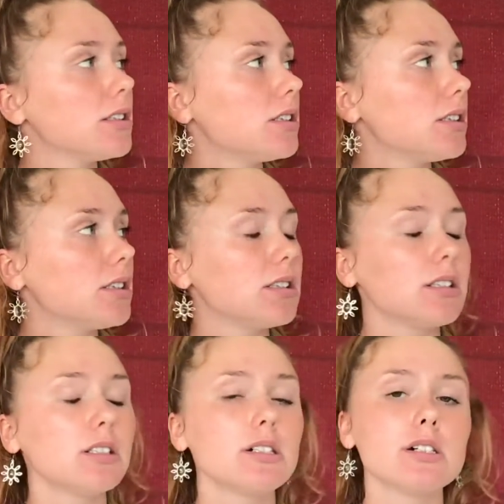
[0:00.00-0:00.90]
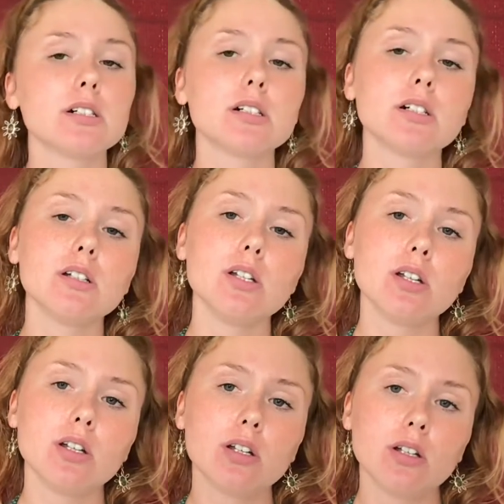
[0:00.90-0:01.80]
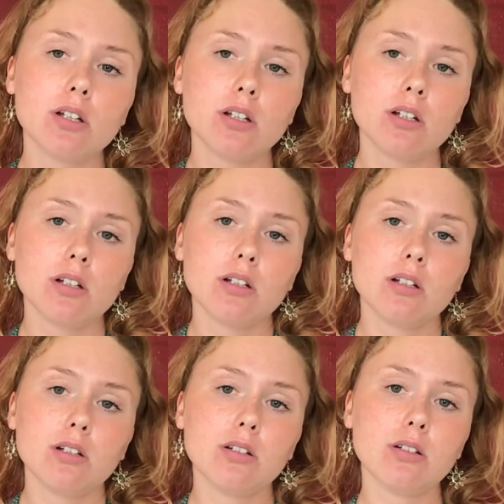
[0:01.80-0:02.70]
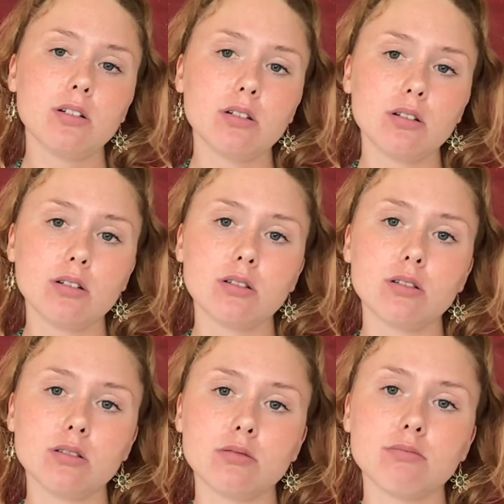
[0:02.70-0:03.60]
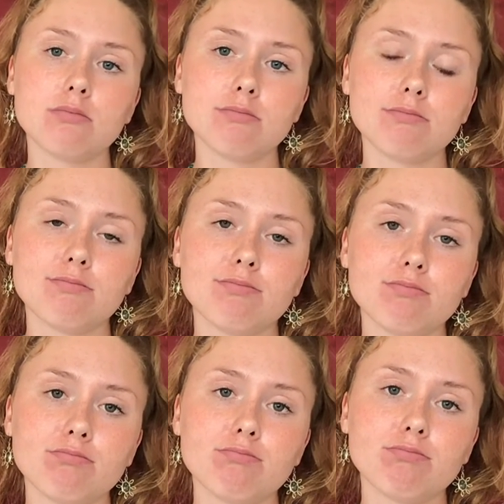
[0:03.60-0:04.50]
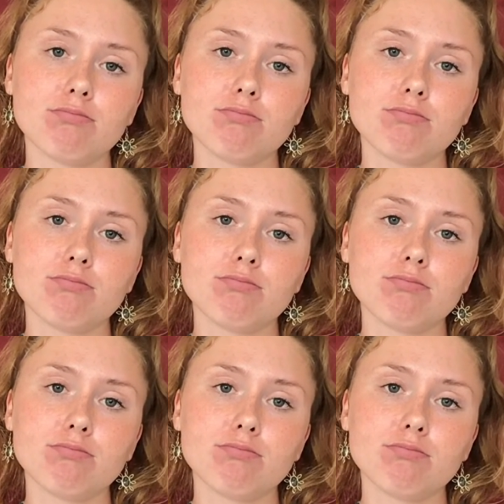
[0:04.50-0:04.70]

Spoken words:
(no one is talking)